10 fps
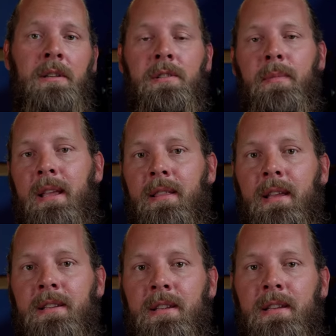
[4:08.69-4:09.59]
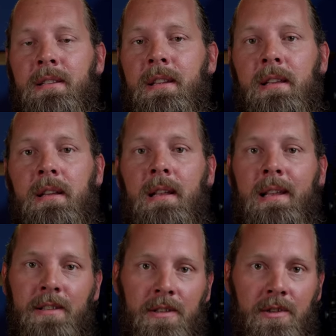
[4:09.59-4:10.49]
To make things easy,
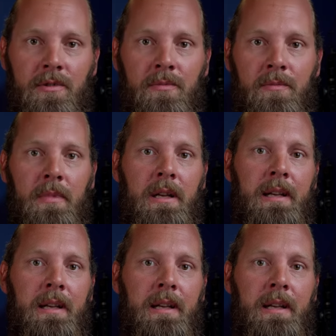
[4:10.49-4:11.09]
let's assume